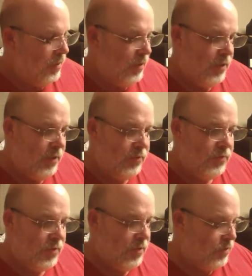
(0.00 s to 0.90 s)

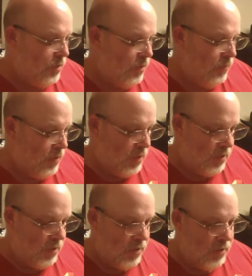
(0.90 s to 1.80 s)
is we're going to start
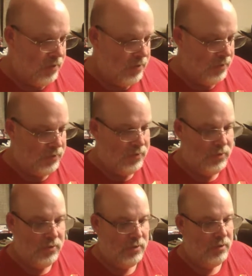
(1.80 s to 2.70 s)
working on
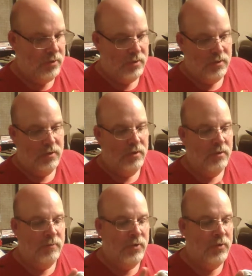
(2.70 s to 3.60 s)
this
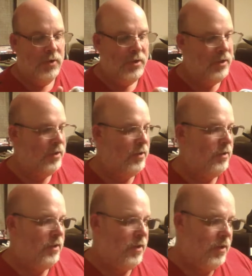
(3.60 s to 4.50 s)
motor
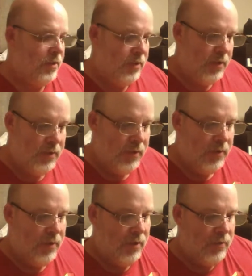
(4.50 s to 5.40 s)
here. The
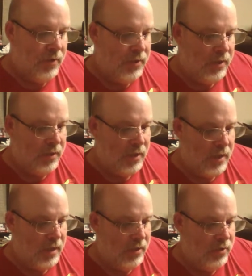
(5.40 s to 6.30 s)
one thing that
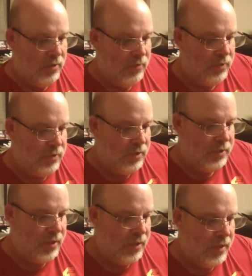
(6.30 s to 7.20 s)
I had to do was
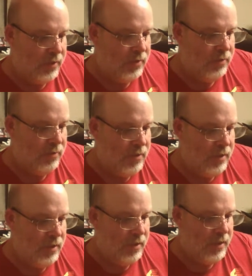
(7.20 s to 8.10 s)
disconnect
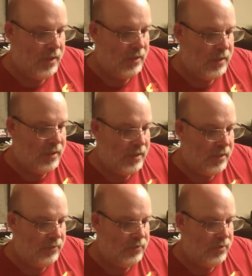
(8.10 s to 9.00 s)
the
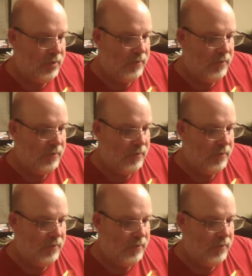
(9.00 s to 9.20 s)
LEDs.